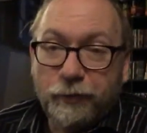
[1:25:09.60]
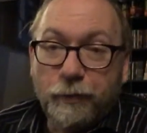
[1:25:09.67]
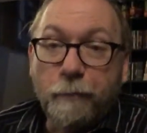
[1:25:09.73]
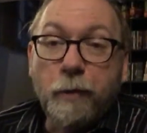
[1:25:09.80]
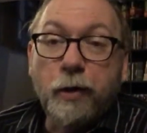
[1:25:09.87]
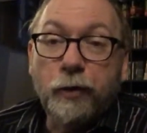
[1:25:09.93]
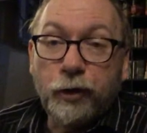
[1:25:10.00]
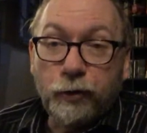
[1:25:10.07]

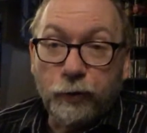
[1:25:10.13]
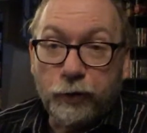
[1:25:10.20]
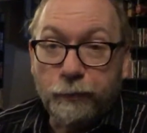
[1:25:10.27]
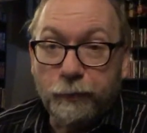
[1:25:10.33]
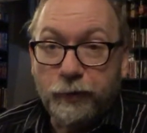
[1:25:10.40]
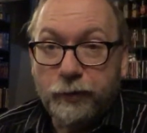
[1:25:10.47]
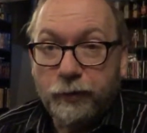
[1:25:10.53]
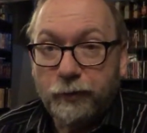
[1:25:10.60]
Merry
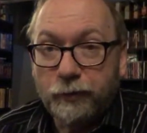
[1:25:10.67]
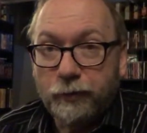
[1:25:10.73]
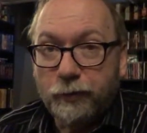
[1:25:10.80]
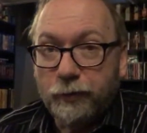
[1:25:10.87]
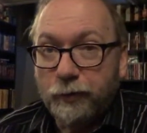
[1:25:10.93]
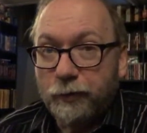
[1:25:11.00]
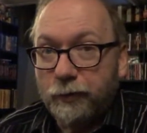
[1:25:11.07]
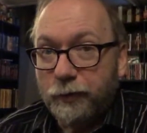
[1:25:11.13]
Christmas
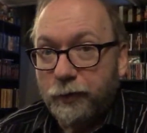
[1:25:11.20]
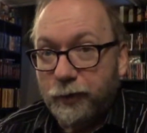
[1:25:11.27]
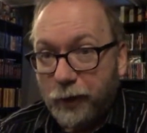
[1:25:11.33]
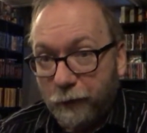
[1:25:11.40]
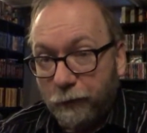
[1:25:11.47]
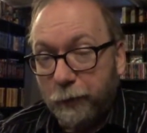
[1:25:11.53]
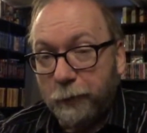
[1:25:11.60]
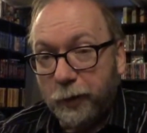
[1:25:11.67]
to
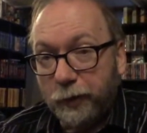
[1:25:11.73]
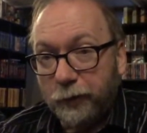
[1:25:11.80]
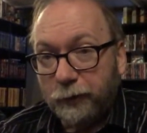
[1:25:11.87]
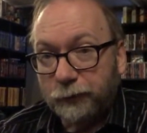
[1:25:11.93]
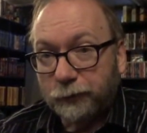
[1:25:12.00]
everybody.